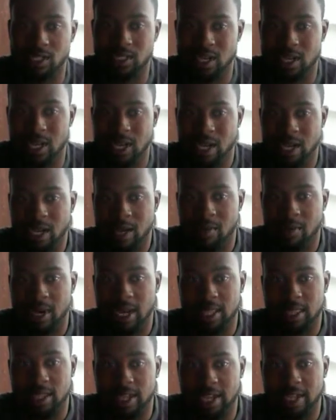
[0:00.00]
But
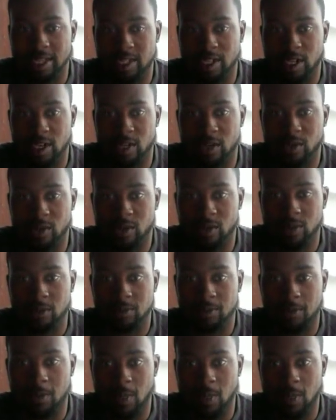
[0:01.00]
I think as a whole,